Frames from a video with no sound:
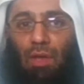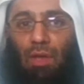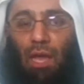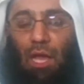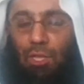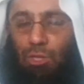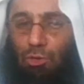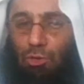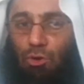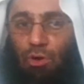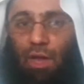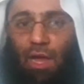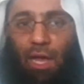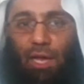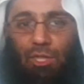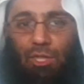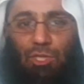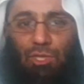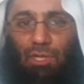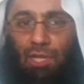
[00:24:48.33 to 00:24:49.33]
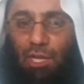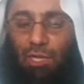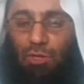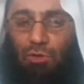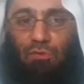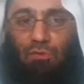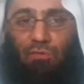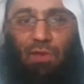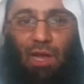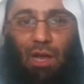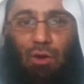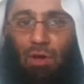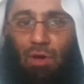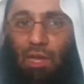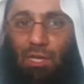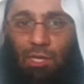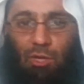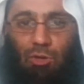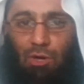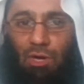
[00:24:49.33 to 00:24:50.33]
and your action and your vow
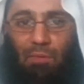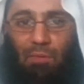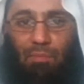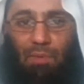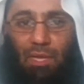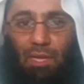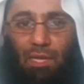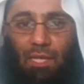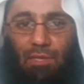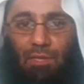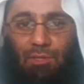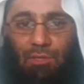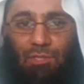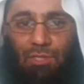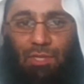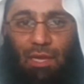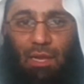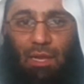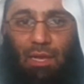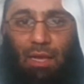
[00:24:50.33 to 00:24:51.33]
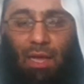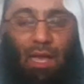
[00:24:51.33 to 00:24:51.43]
and your obedience.